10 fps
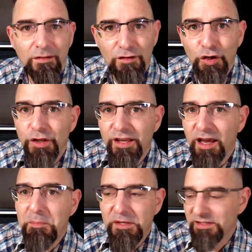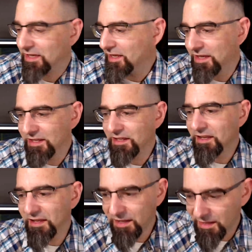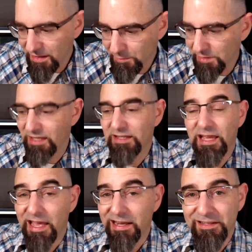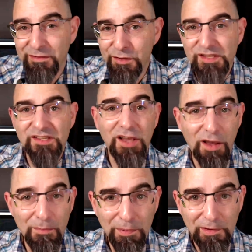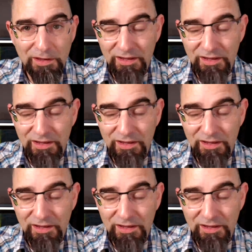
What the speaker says: 30 guppies in it, but then you add in the sump,